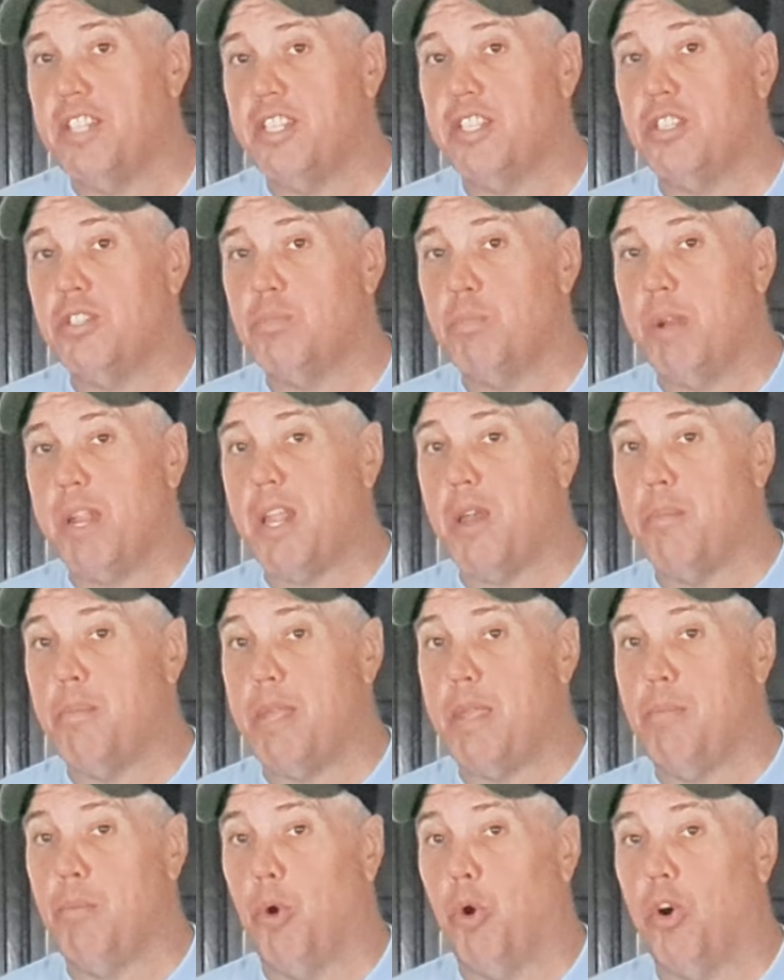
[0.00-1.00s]
this is going to
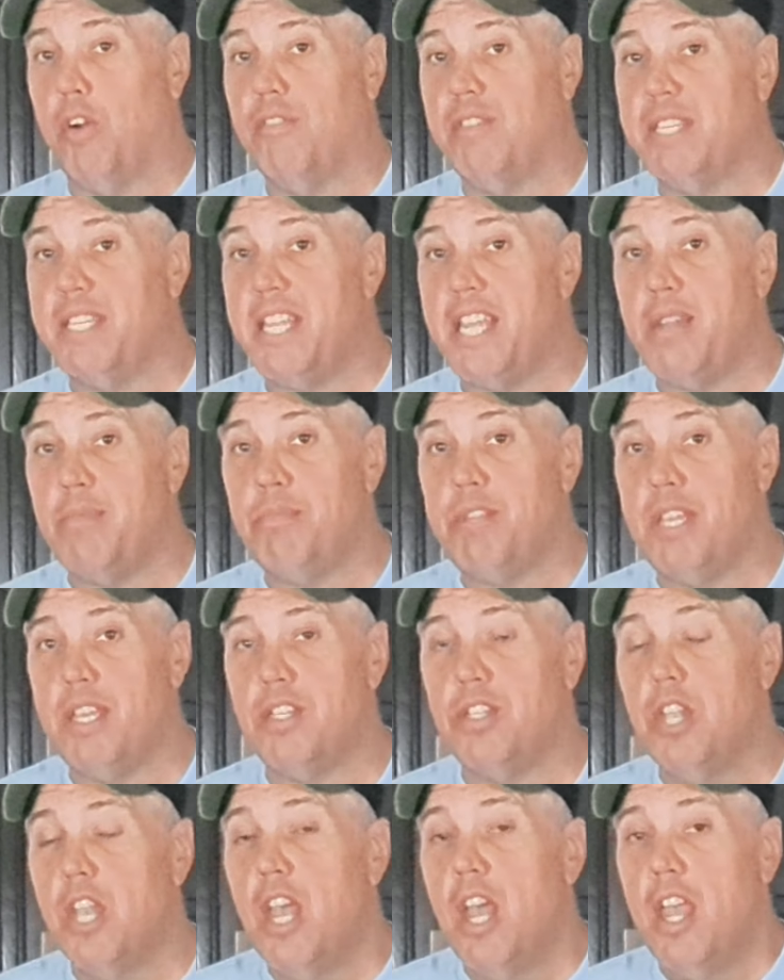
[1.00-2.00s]
be more of a deep
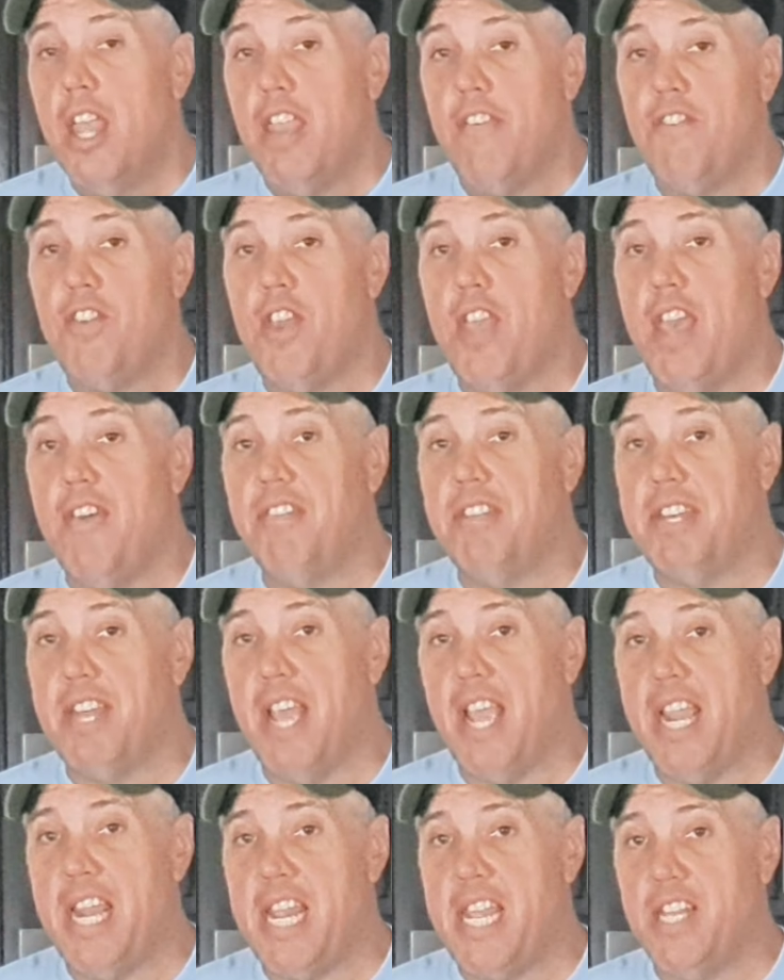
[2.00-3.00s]
dish. If you have a
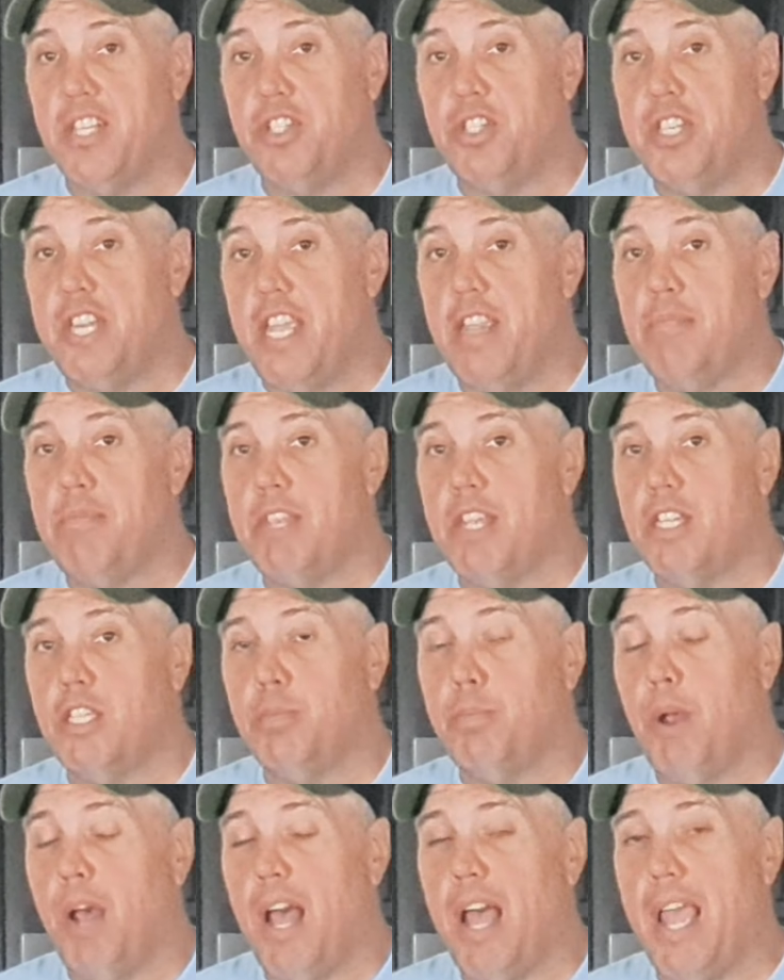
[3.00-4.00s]
9-inch deep
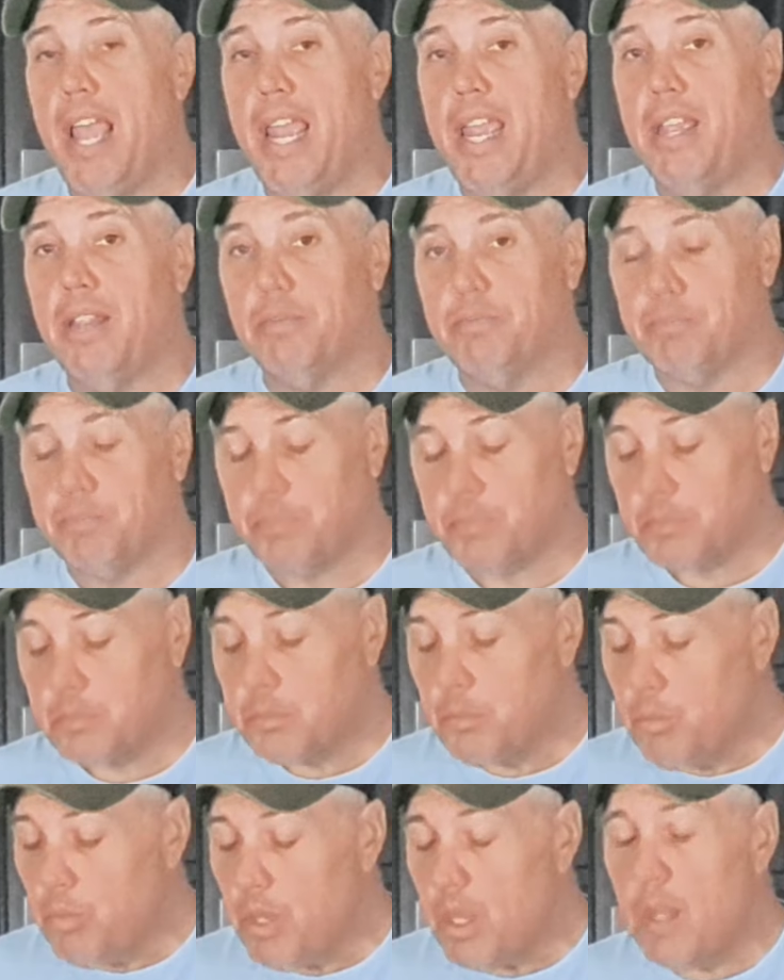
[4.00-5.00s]
dish pie
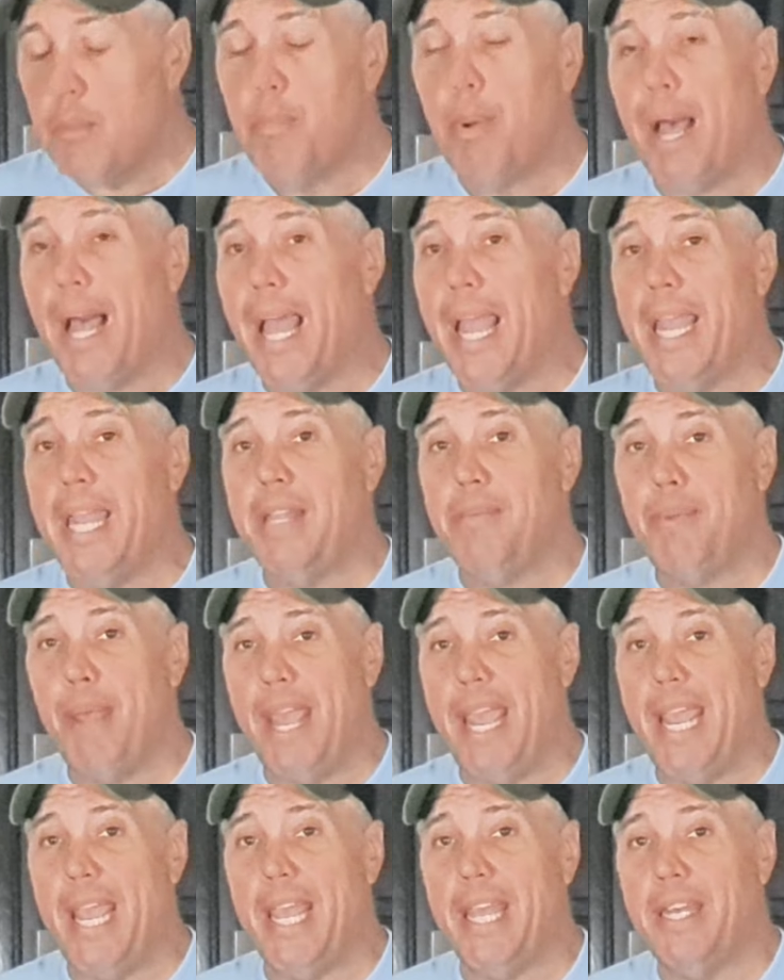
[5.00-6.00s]

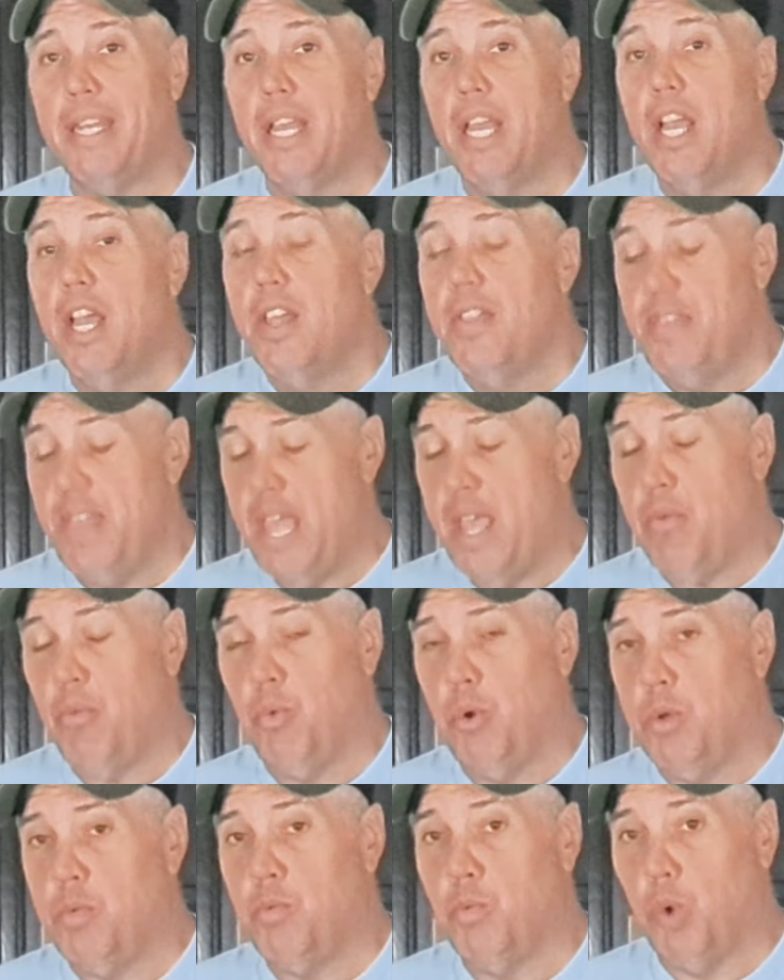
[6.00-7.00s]
pan,
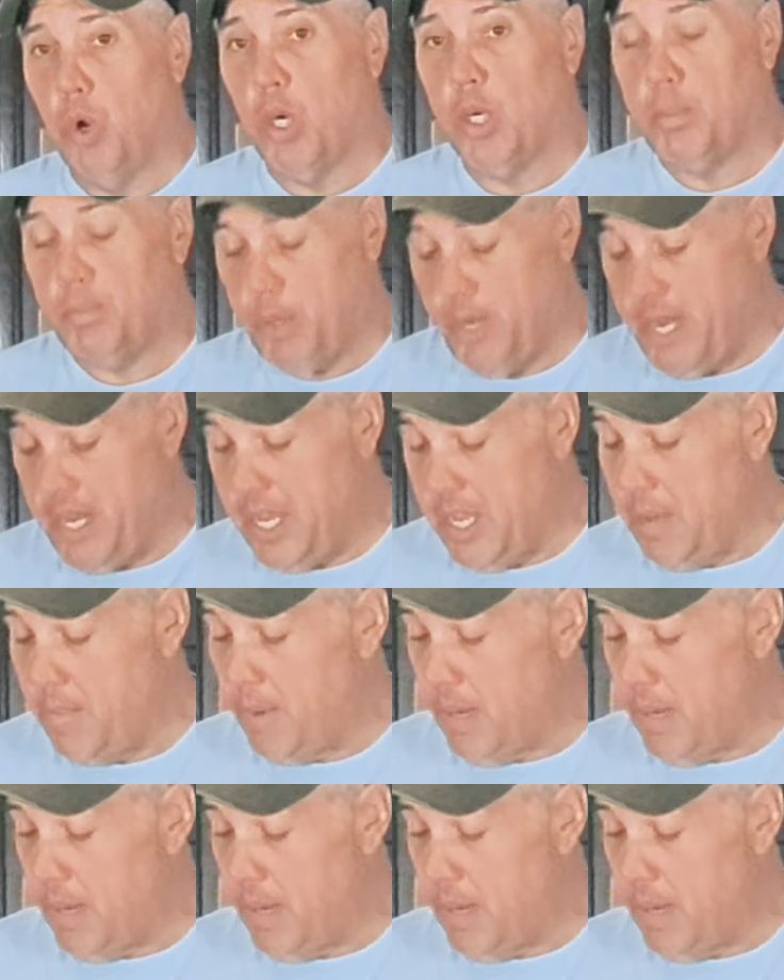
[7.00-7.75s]
that would work pretty good,